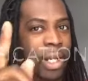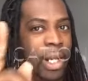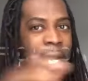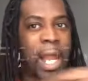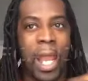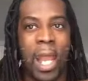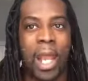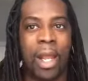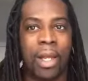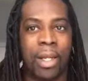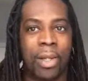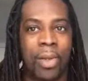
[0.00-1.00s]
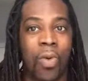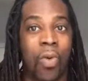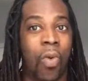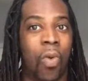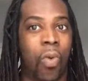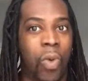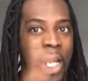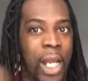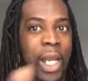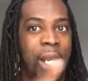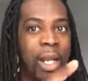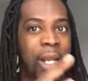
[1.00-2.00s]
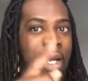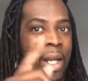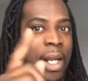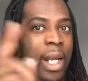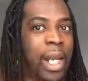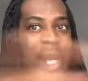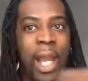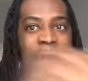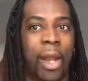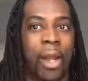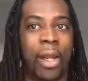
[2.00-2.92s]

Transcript: Here we care.